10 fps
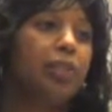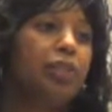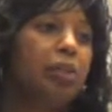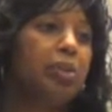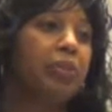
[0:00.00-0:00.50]

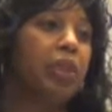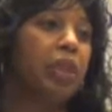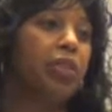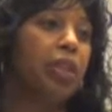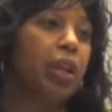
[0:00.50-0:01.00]
some of
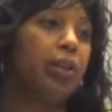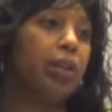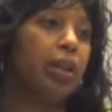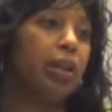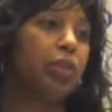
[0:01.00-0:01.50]
these
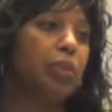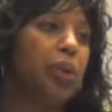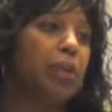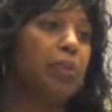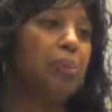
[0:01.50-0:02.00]
areas.
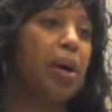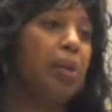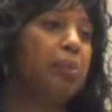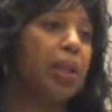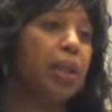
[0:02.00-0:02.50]
We have a
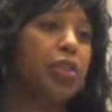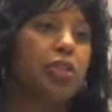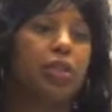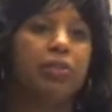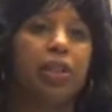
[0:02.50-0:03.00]

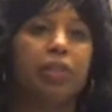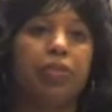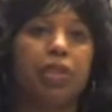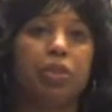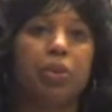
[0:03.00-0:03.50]
population of
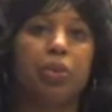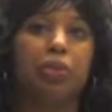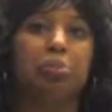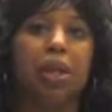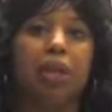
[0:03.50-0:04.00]

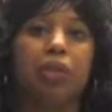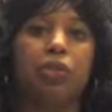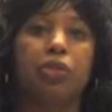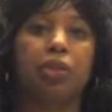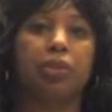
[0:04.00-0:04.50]
individuals being
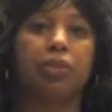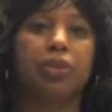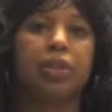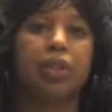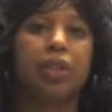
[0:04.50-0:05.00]

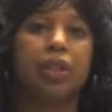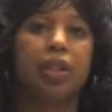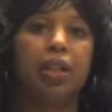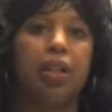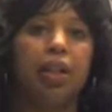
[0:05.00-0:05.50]
served
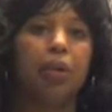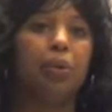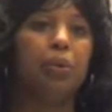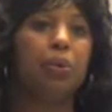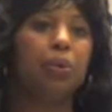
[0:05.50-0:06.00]

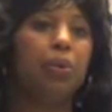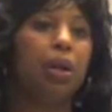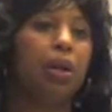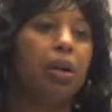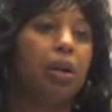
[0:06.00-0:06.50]

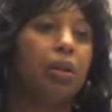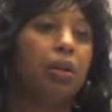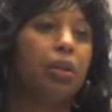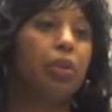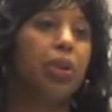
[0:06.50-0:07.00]
who
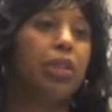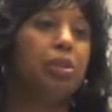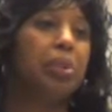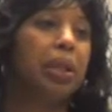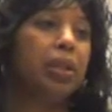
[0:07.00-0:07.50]
are going
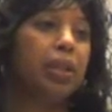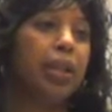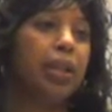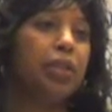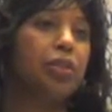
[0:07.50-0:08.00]
to be
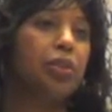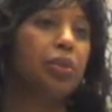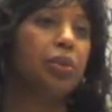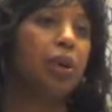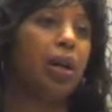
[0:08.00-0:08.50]
looking
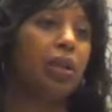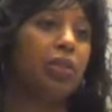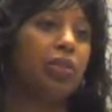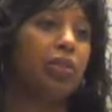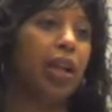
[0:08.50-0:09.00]
to
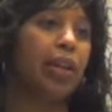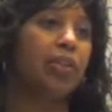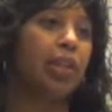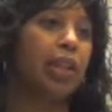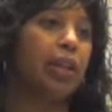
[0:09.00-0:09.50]
us
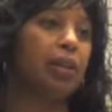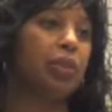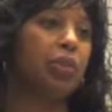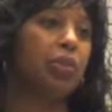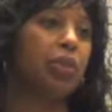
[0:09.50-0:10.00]
as
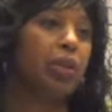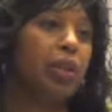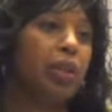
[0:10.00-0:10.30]
leaders